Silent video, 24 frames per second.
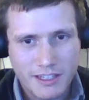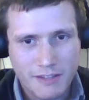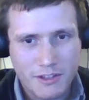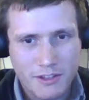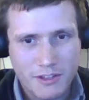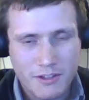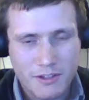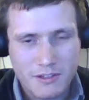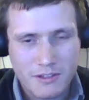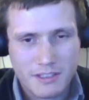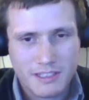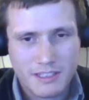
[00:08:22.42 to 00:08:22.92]
have
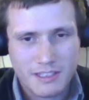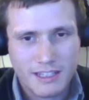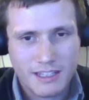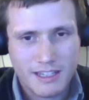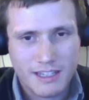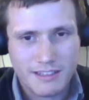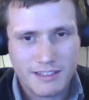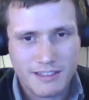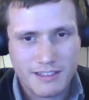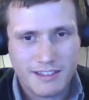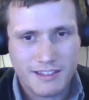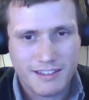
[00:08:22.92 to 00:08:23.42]
those
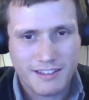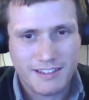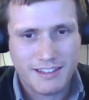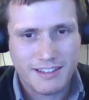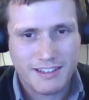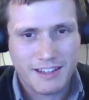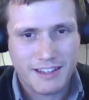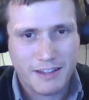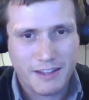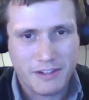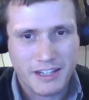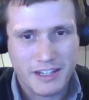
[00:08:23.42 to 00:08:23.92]
days
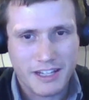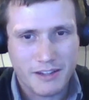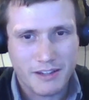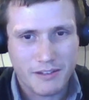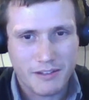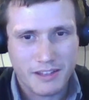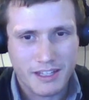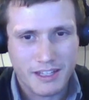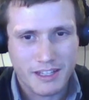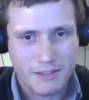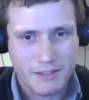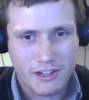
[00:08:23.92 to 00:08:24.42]
every now
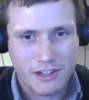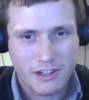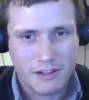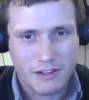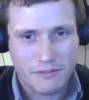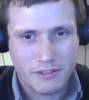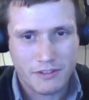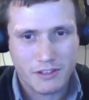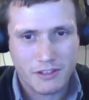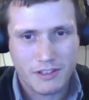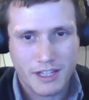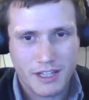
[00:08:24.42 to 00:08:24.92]
and then where I
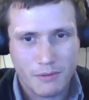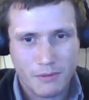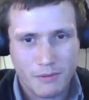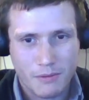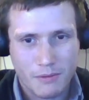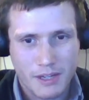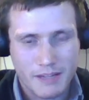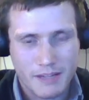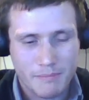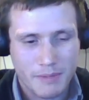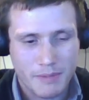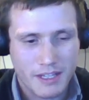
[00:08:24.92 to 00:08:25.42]
feel that
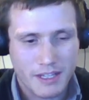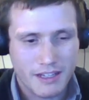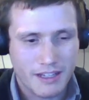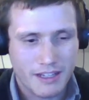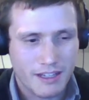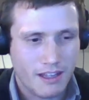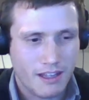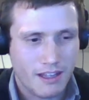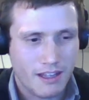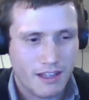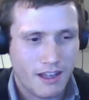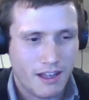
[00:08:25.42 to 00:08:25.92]
way,
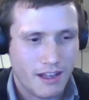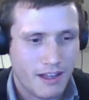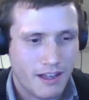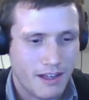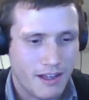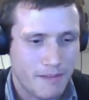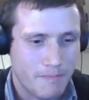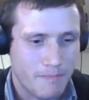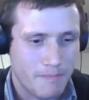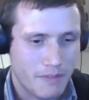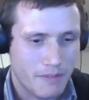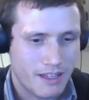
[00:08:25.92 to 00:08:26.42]
but
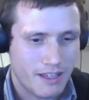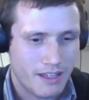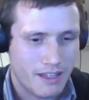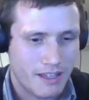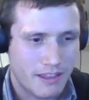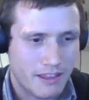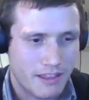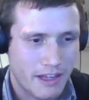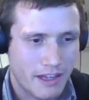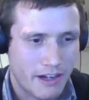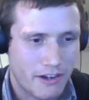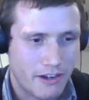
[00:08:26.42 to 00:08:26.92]

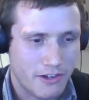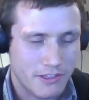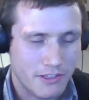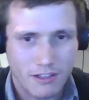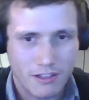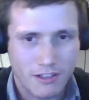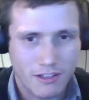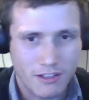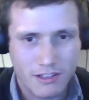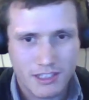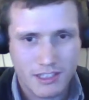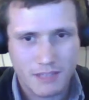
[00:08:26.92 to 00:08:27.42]

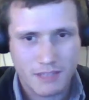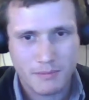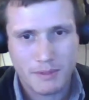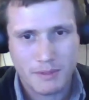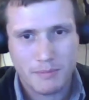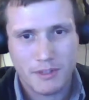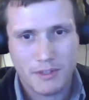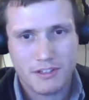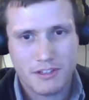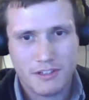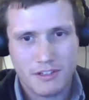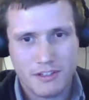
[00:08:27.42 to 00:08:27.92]
there's a lot to be
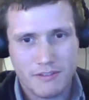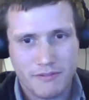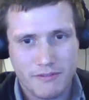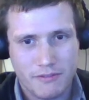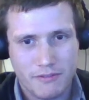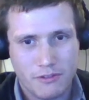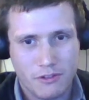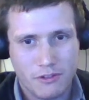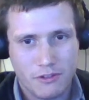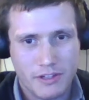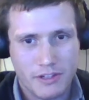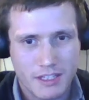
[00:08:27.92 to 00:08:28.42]
positive
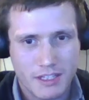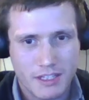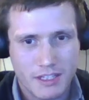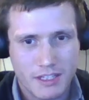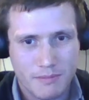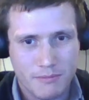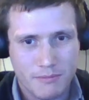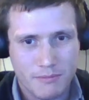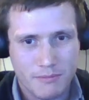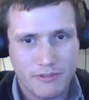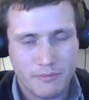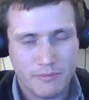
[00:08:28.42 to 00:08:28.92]
for in
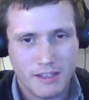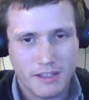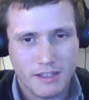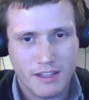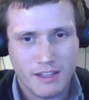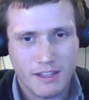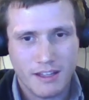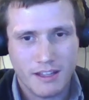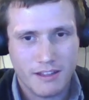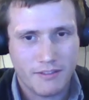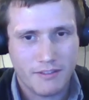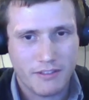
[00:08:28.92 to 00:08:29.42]
this
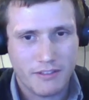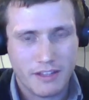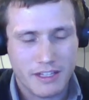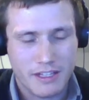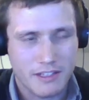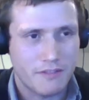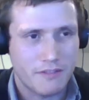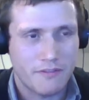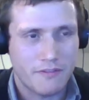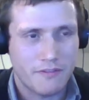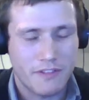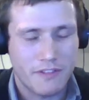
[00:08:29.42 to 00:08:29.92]
movement.
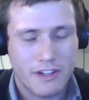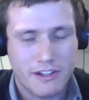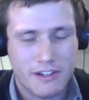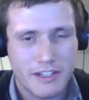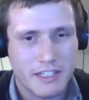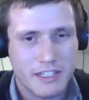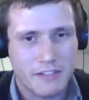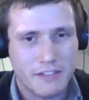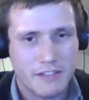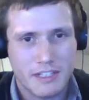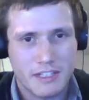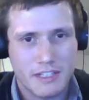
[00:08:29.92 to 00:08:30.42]
Things are
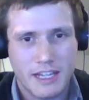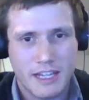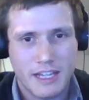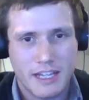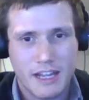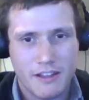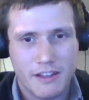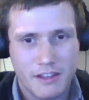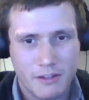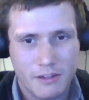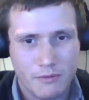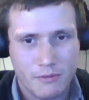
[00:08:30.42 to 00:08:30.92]
very different to
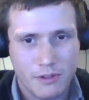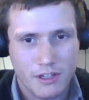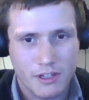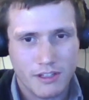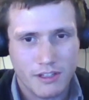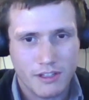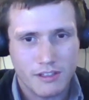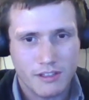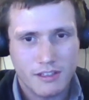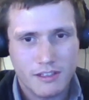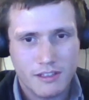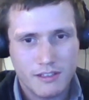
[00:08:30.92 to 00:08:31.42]
how they
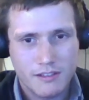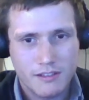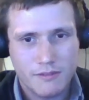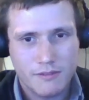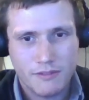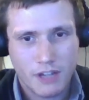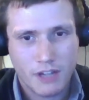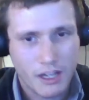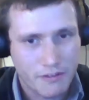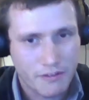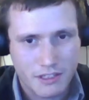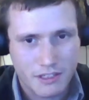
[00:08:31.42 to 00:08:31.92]
were
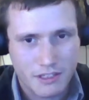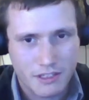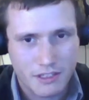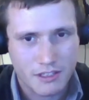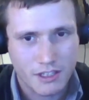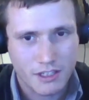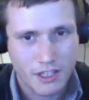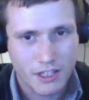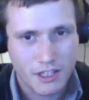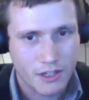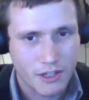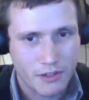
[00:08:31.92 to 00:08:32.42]
5 years
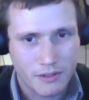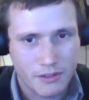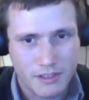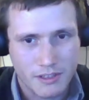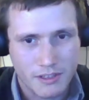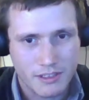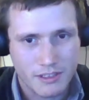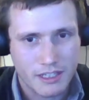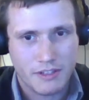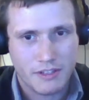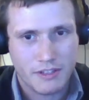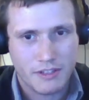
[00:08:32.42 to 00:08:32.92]
ago, and
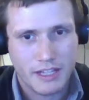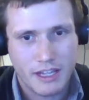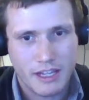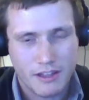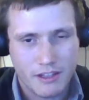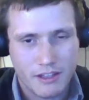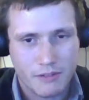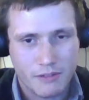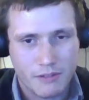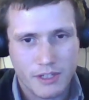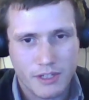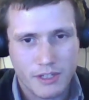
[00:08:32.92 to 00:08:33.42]
definitely how
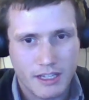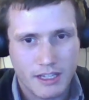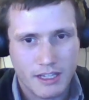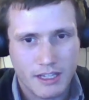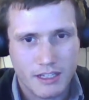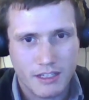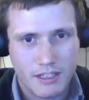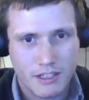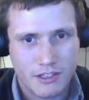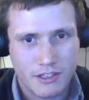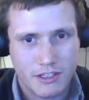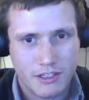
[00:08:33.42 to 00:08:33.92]
they were
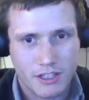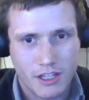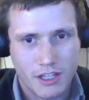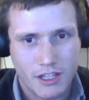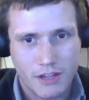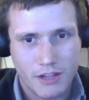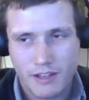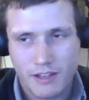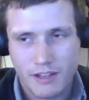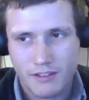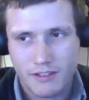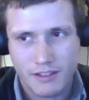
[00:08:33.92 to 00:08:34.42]
10 years
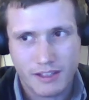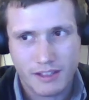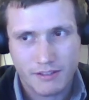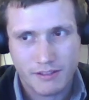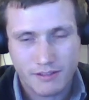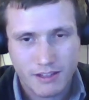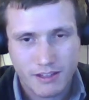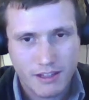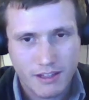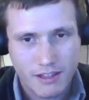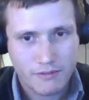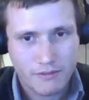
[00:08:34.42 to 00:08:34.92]
ago. And I think
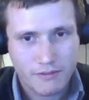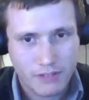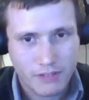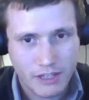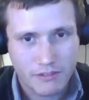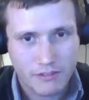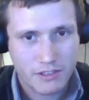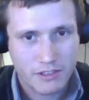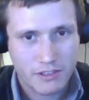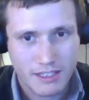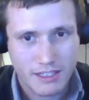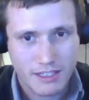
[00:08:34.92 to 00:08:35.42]

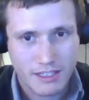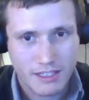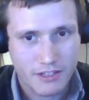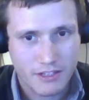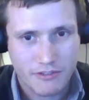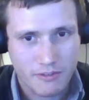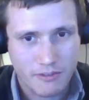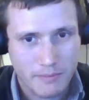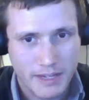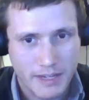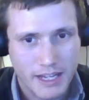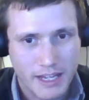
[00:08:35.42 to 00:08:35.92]
5 or 10 years
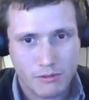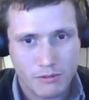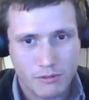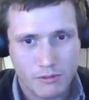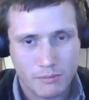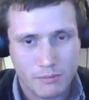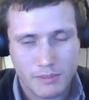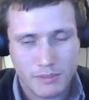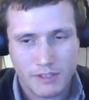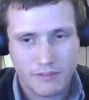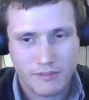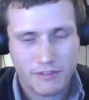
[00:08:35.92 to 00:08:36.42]
from now,
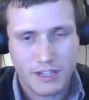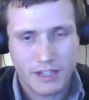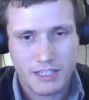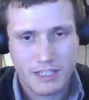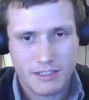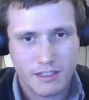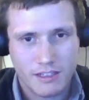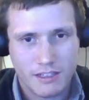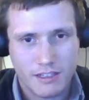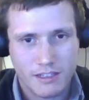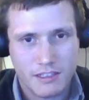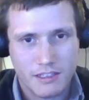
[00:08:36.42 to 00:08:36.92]
we'll be
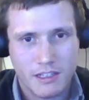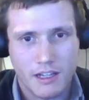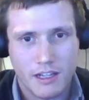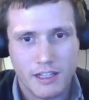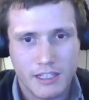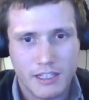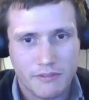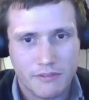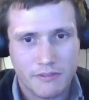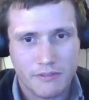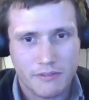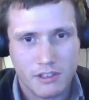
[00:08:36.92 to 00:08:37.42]
facing an
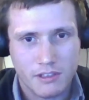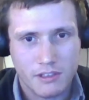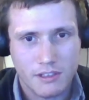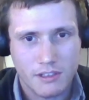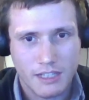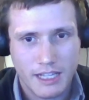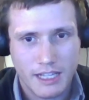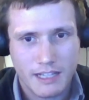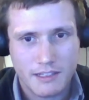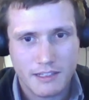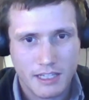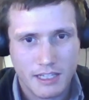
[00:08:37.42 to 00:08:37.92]
entirely different
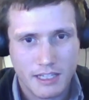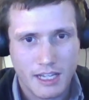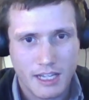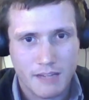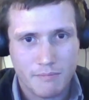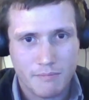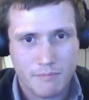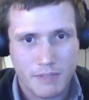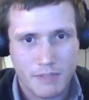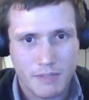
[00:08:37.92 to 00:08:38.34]
landscape